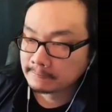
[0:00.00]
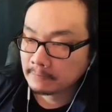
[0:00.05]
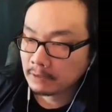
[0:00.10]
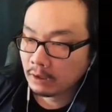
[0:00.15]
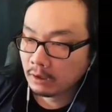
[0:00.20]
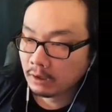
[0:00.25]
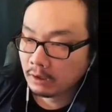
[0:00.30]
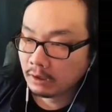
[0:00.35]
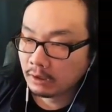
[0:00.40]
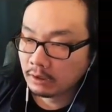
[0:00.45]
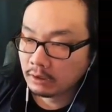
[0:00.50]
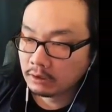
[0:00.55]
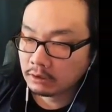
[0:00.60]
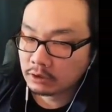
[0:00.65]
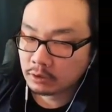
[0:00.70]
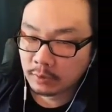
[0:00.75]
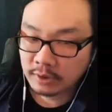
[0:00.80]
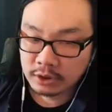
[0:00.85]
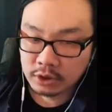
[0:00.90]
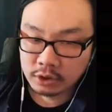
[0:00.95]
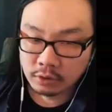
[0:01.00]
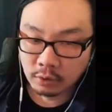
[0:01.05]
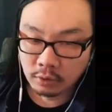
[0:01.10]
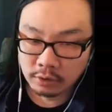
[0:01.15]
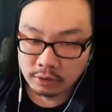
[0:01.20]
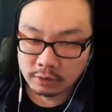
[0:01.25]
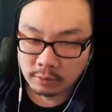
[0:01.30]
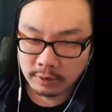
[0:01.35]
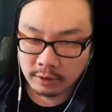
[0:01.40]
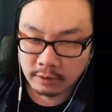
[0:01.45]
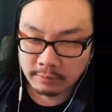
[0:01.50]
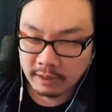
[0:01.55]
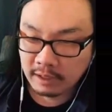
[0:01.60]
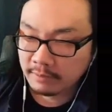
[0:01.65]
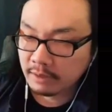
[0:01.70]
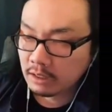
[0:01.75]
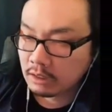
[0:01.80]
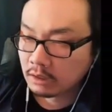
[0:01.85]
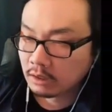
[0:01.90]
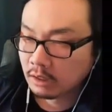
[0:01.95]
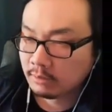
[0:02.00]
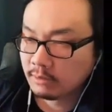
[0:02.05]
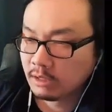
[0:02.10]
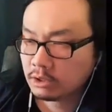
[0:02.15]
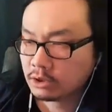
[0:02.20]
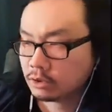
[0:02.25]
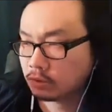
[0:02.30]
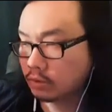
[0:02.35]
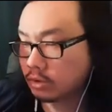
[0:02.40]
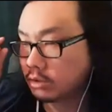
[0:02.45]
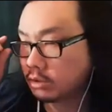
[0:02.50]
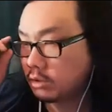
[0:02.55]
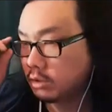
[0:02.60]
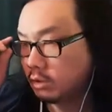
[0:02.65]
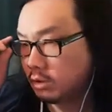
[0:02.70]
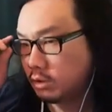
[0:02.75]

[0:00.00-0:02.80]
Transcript: on Twitch or Twitter, maybe. I'm not sure.